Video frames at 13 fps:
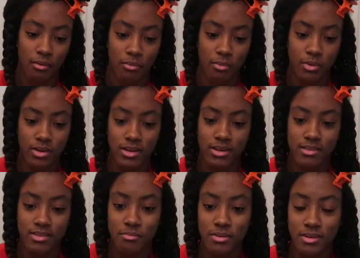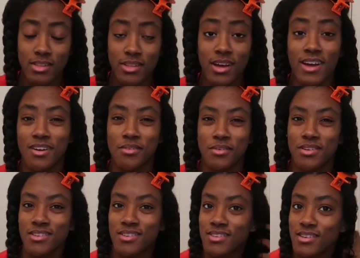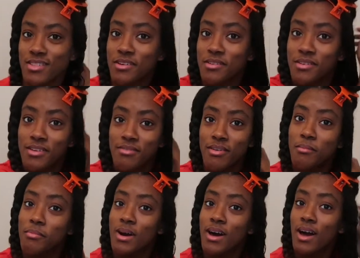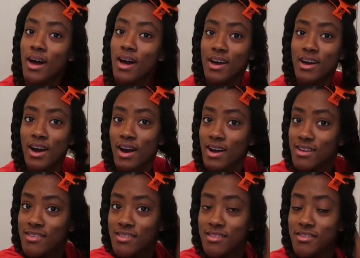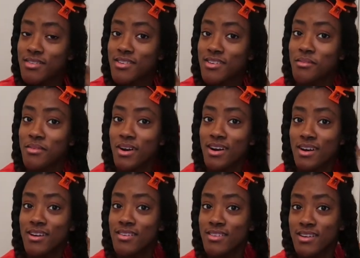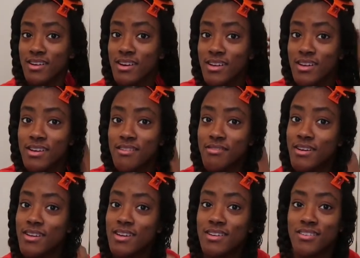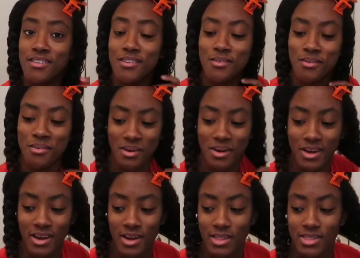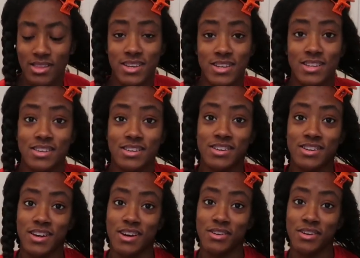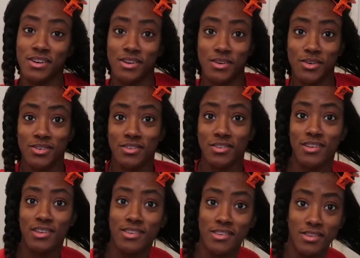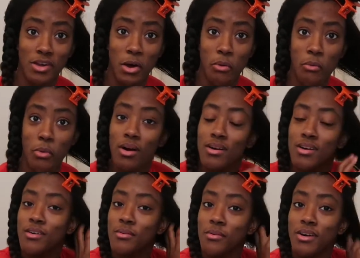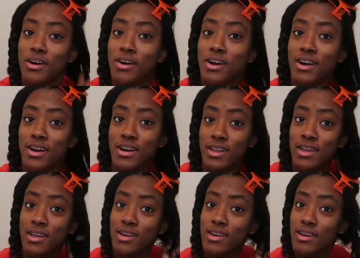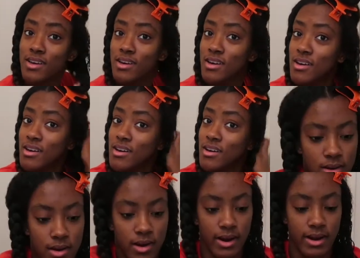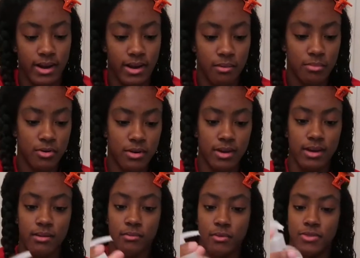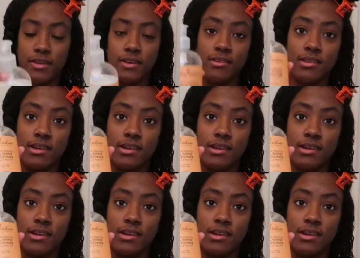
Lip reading: wanted it to be angled just a little different, but I can still see you guys, and if I need to, this chair turns, so we all good. All right, now I'm going in with this